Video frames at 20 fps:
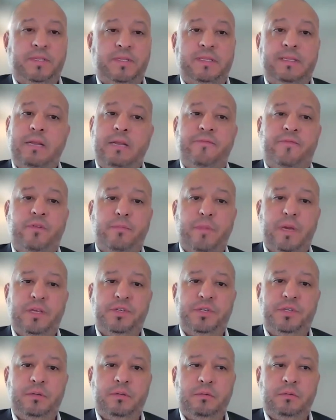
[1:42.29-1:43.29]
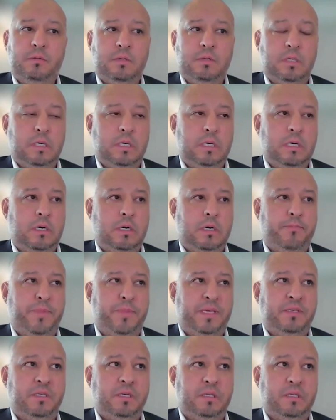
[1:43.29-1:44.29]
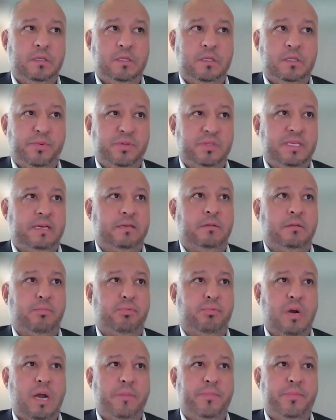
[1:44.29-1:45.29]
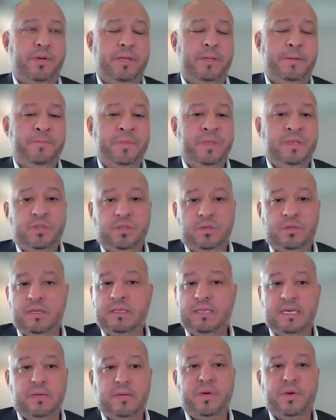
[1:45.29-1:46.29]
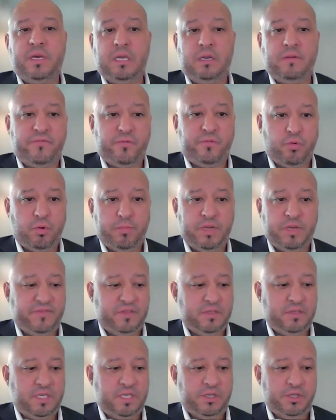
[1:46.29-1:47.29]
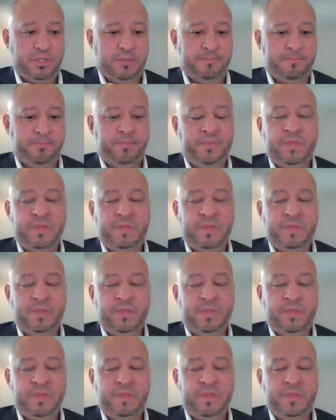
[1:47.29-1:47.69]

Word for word: up to date information, um, basically to protect their property so that they can make an informative decision.